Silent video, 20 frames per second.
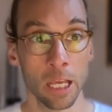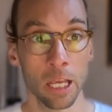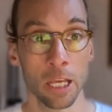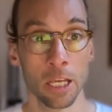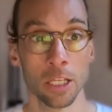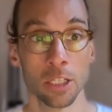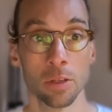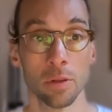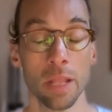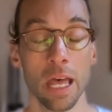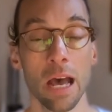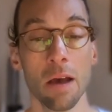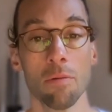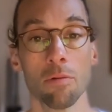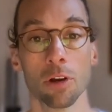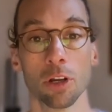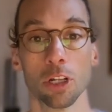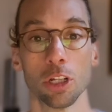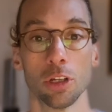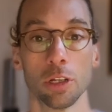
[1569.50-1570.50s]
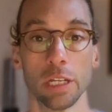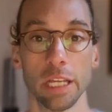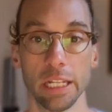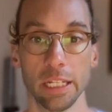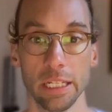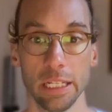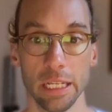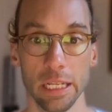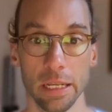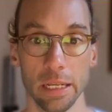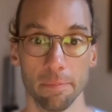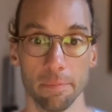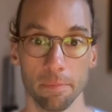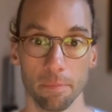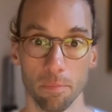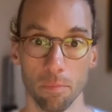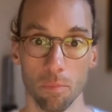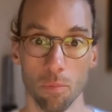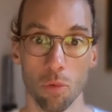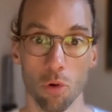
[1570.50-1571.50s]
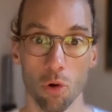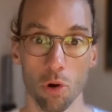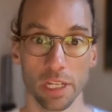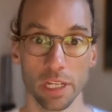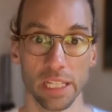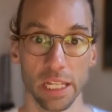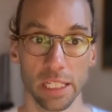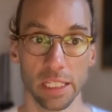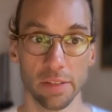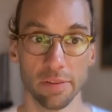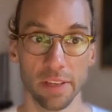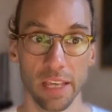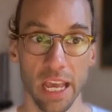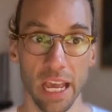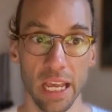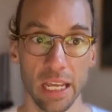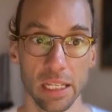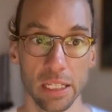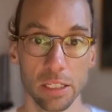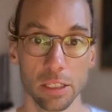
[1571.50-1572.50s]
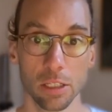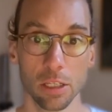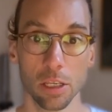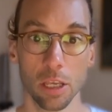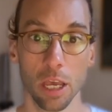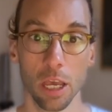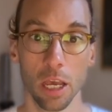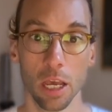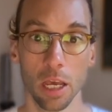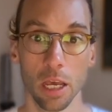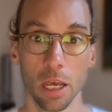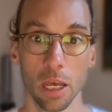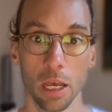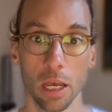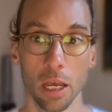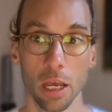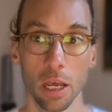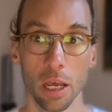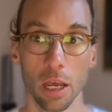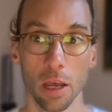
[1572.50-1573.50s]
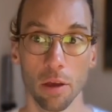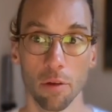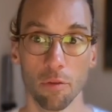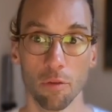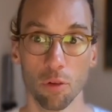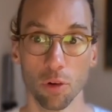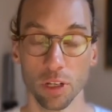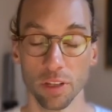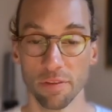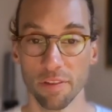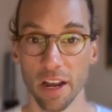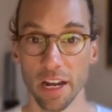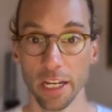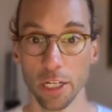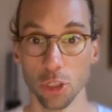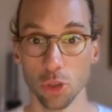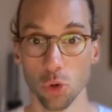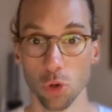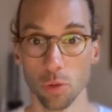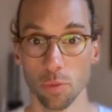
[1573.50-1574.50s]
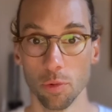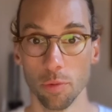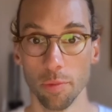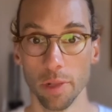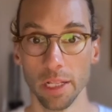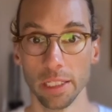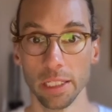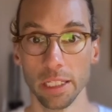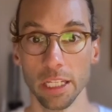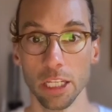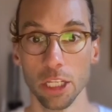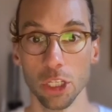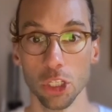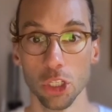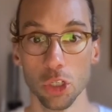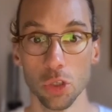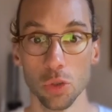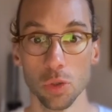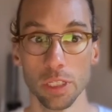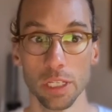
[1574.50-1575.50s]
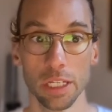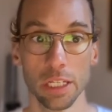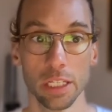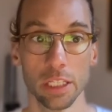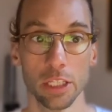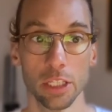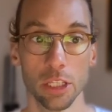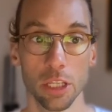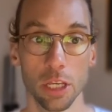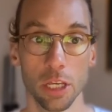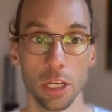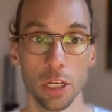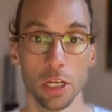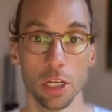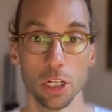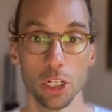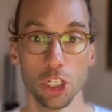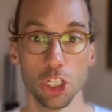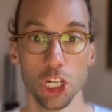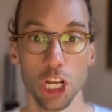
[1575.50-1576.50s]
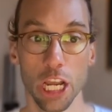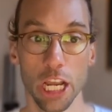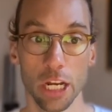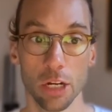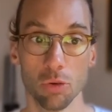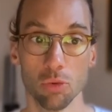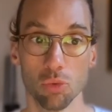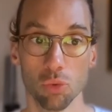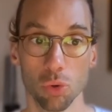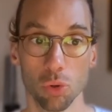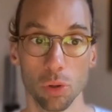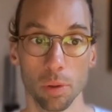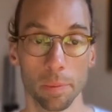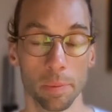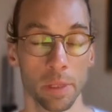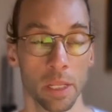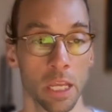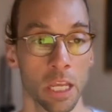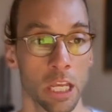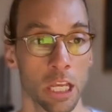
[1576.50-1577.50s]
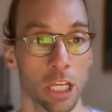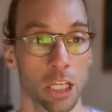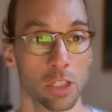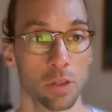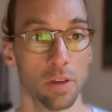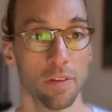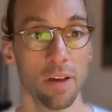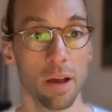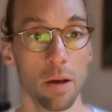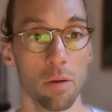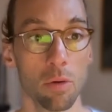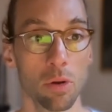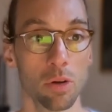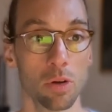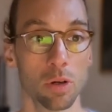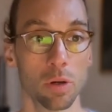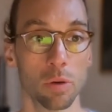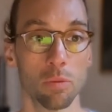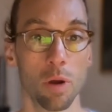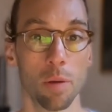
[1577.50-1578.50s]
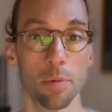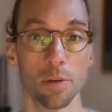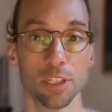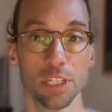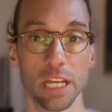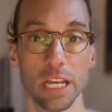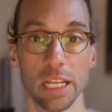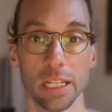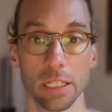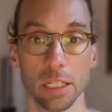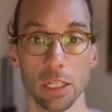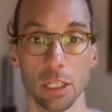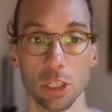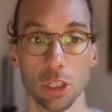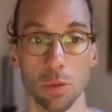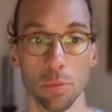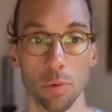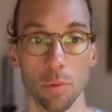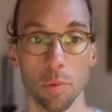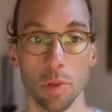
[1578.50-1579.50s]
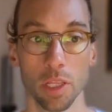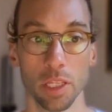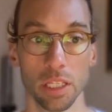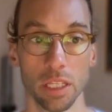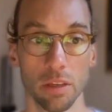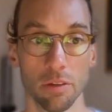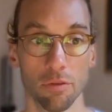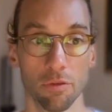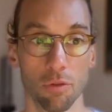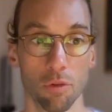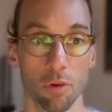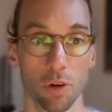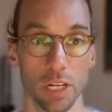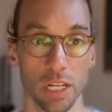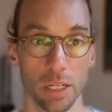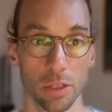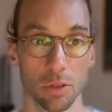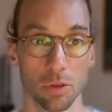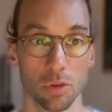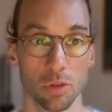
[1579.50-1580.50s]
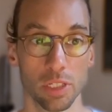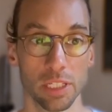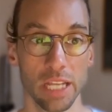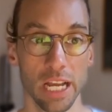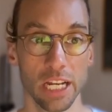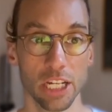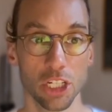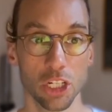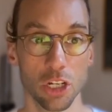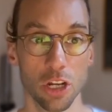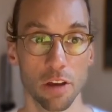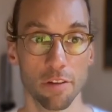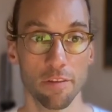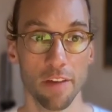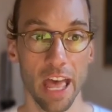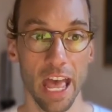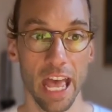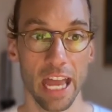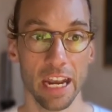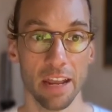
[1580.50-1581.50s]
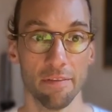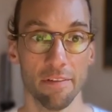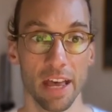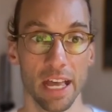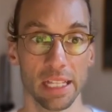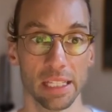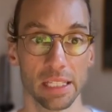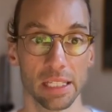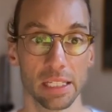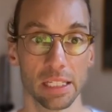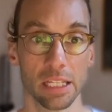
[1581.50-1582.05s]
So now we're going to look at the more extensive case for defining joint probability using the chain rule. So if I want to represent the probability for the intersection of n events,